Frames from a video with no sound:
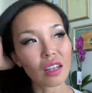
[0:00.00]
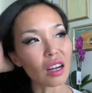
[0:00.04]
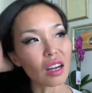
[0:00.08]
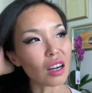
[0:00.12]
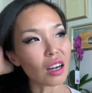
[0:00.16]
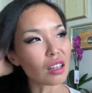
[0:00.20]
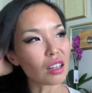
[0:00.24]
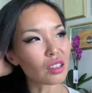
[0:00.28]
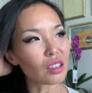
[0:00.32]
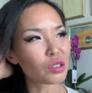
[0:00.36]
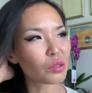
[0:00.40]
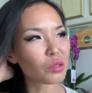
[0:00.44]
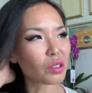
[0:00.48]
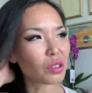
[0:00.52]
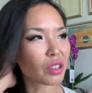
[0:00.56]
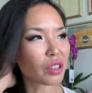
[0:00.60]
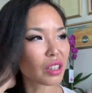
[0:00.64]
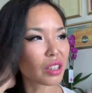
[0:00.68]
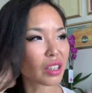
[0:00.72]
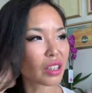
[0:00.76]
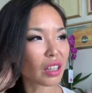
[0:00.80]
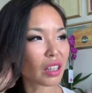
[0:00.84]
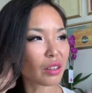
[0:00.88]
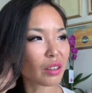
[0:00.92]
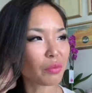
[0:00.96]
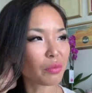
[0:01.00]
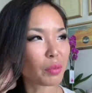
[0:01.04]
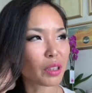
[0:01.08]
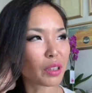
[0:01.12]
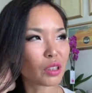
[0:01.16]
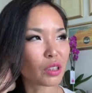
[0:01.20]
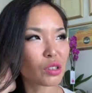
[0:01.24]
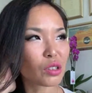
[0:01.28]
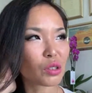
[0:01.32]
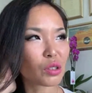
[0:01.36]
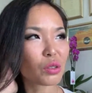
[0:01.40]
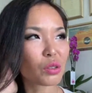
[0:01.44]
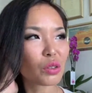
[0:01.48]
Uh, touring, I've
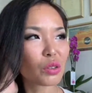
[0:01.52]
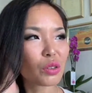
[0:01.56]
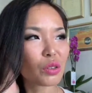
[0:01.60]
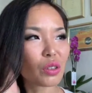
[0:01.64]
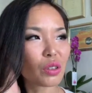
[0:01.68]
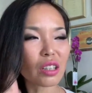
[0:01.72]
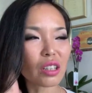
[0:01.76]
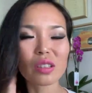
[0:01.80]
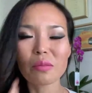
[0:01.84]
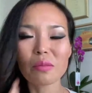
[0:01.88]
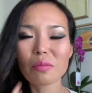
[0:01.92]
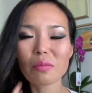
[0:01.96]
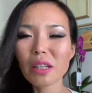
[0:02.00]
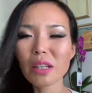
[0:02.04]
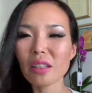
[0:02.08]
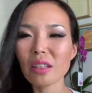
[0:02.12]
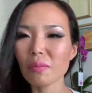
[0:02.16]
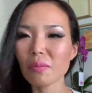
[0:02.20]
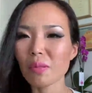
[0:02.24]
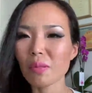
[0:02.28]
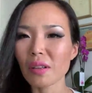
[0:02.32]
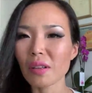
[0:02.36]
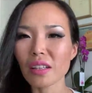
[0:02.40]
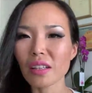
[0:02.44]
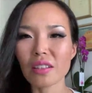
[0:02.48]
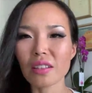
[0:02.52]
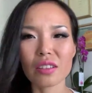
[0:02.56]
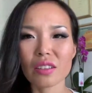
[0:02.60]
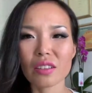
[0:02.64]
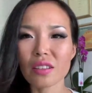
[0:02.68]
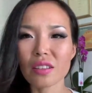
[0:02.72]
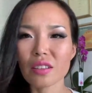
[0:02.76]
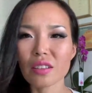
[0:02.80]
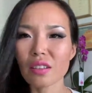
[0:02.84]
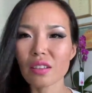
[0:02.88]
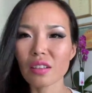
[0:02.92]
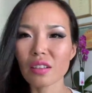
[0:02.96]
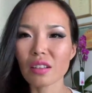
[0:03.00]
been to actually many
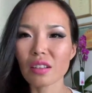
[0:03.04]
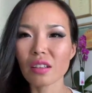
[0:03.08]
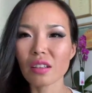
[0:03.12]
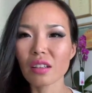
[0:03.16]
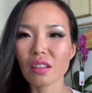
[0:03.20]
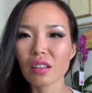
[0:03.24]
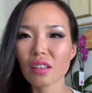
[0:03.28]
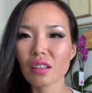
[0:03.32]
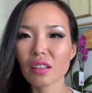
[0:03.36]
places uh,